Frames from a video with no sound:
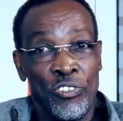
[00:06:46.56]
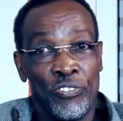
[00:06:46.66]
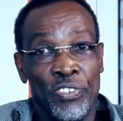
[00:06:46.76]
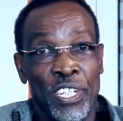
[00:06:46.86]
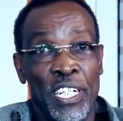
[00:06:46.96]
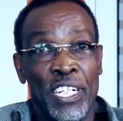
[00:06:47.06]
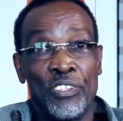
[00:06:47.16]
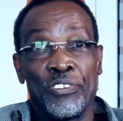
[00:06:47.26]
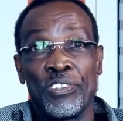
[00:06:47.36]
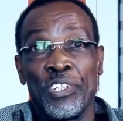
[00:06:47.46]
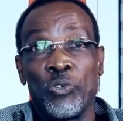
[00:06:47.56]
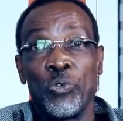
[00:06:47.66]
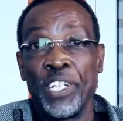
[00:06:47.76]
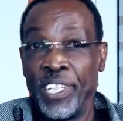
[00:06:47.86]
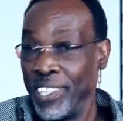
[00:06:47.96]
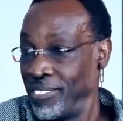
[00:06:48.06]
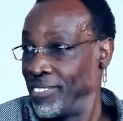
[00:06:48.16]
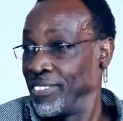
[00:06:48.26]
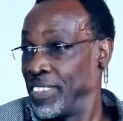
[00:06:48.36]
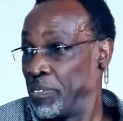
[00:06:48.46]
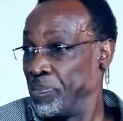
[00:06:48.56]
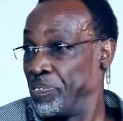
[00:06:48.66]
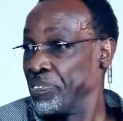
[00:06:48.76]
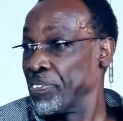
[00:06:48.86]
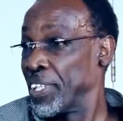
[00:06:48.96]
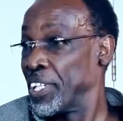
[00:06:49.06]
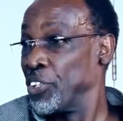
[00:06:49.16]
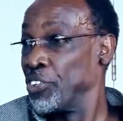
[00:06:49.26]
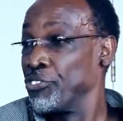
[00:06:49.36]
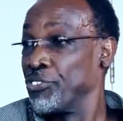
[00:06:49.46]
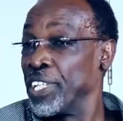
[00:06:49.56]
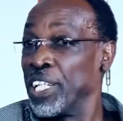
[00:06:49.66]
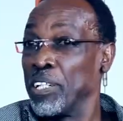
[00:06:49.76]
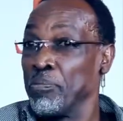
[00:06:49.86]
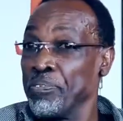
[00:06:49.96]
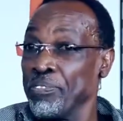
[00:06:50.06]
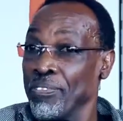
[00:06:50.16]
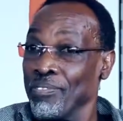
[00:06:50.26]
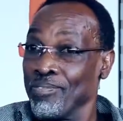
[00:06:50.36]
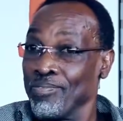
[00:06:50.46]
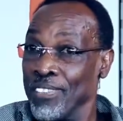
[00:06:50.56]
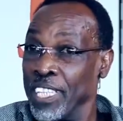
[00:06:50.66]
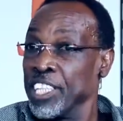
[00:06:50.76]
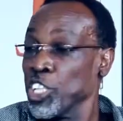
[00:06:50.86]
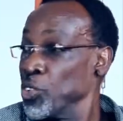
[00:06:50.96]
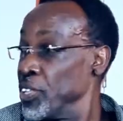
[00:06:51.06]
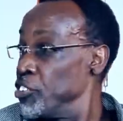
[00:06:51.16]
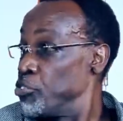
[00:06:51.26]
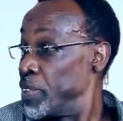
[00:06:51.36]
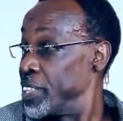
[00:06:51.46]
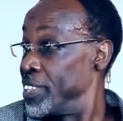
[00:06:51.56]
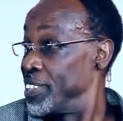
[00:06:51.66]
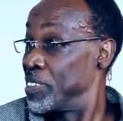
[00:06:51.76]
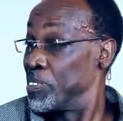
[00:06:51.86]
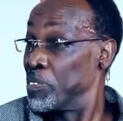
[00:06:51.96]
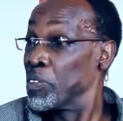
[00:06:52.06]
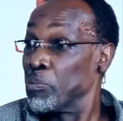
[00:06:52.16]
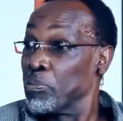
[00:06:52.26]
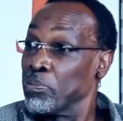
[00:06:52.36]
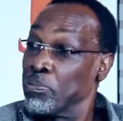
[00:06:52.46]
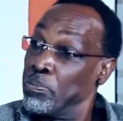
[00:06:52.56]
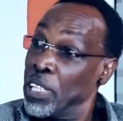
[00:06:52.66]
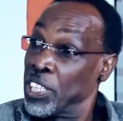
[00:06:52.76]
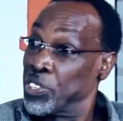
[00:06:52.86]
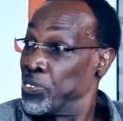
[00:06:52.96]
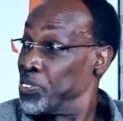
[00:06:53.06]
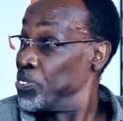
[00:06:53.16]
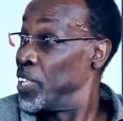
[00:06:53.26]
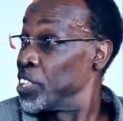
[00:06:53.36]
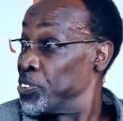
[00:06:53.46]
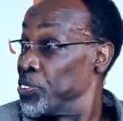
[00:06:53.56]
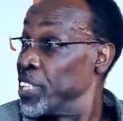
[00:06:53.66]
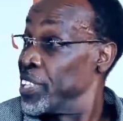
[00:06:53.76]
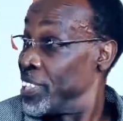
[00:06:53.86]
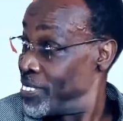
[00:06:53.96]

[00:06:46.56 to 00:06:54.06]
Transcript: figure out a way of getting all these parties back to work together.